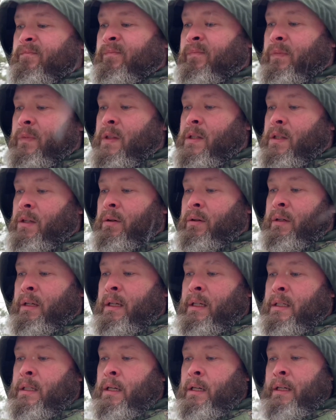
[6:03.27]
So
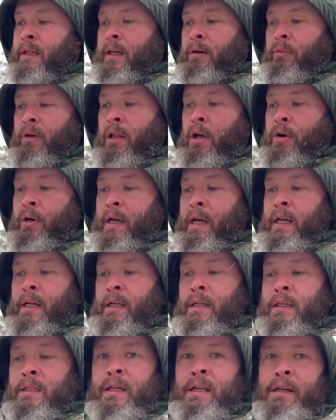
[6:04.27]
he's gonna get relocated
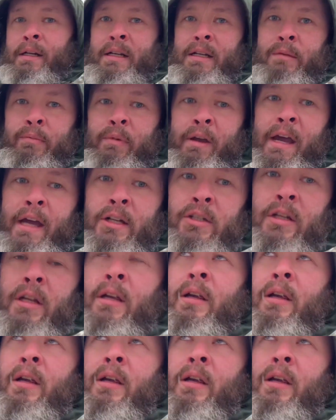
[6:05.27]
instead of dispatched.